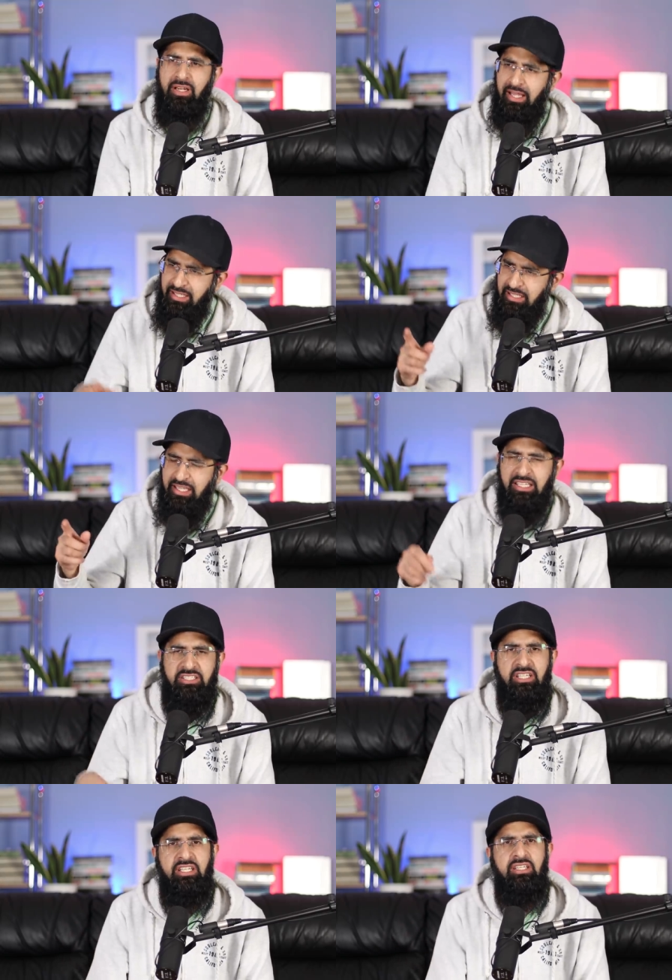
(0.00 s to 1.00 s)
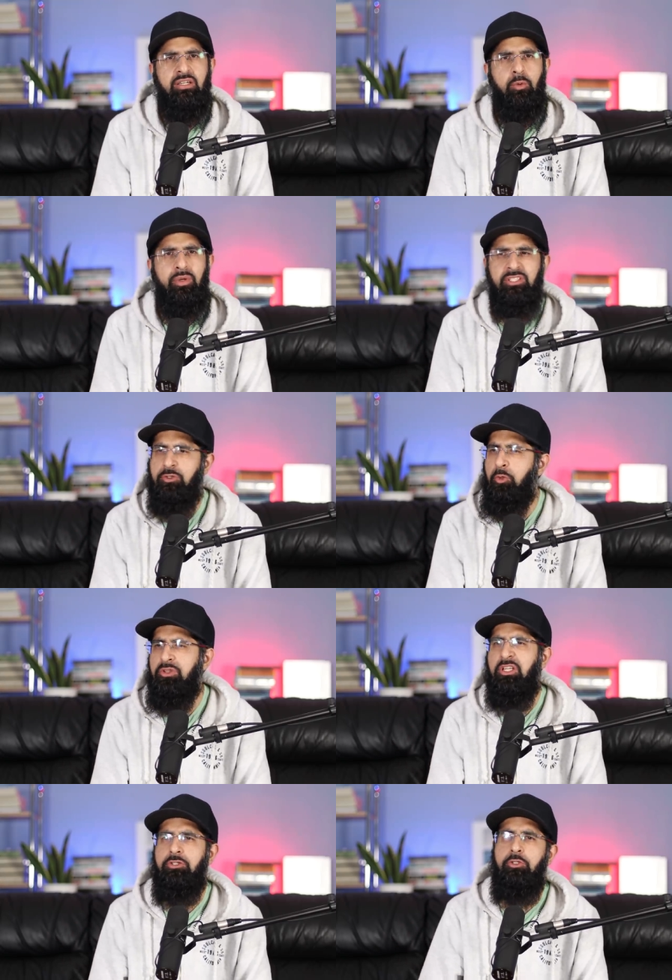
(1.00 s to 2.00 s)
Like in Italy, we
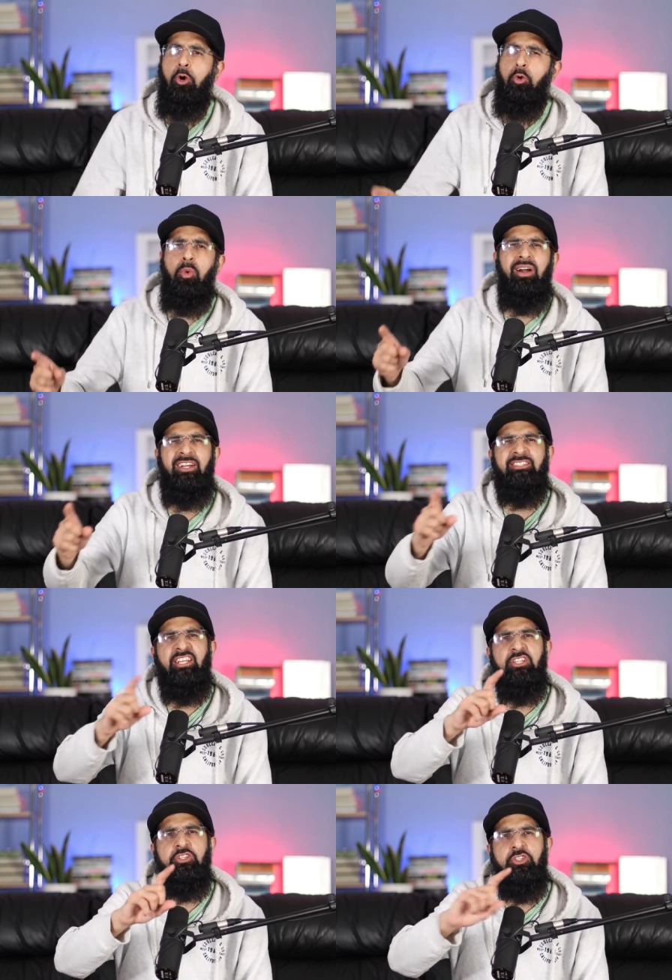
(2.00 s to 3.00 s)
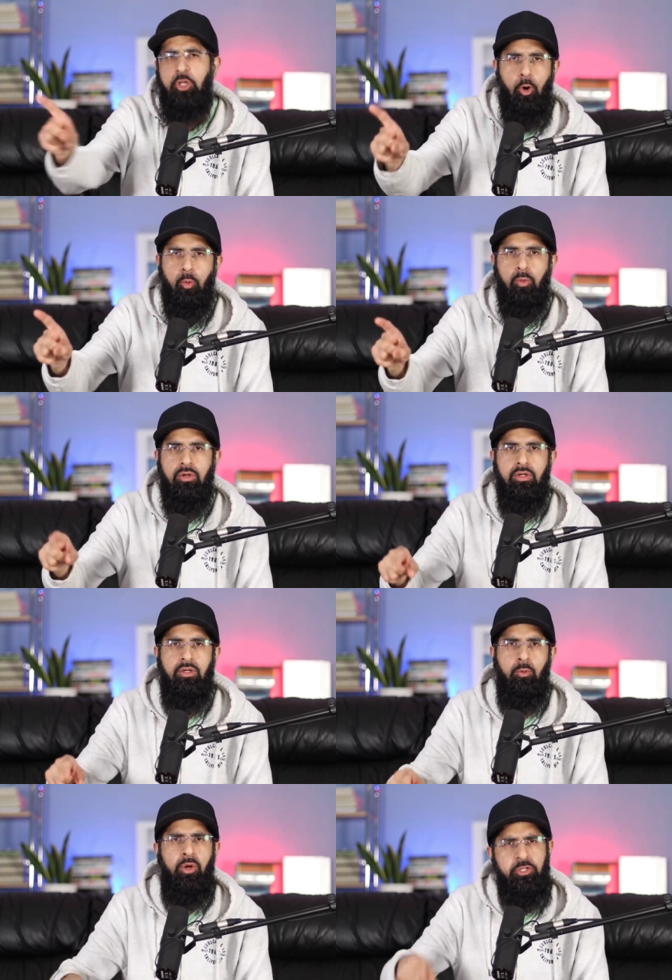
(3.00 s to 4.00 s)
saw the dock worker said no.
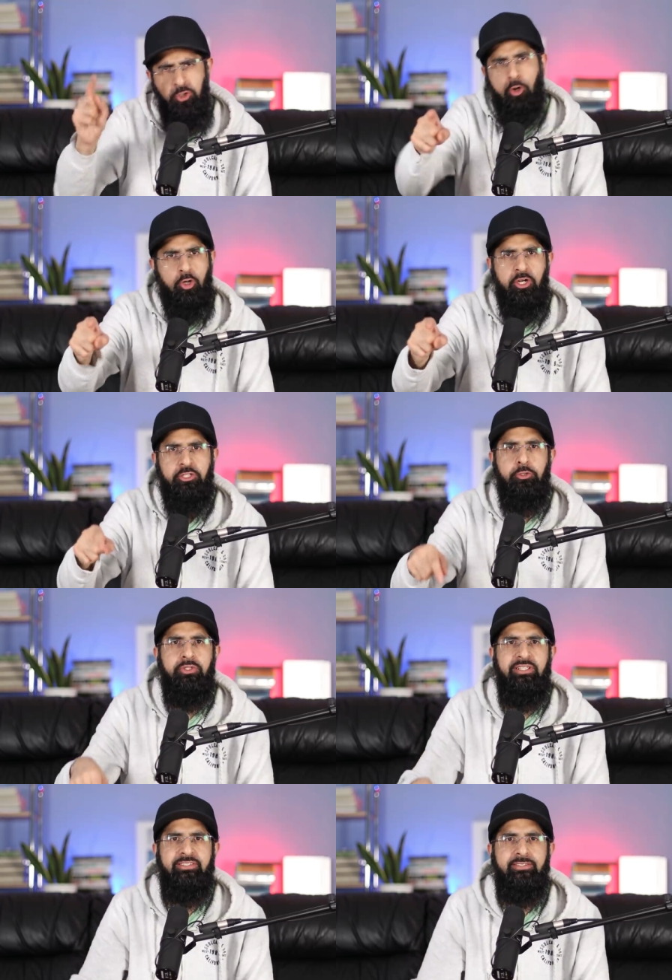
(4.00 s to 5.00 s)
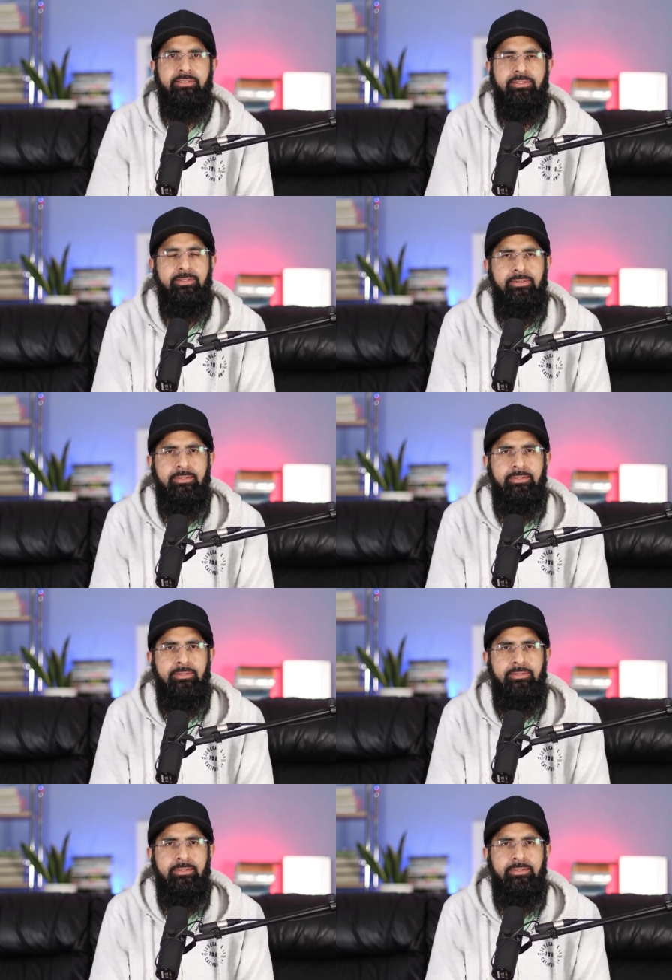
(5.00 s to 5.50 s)
We're not going to do this.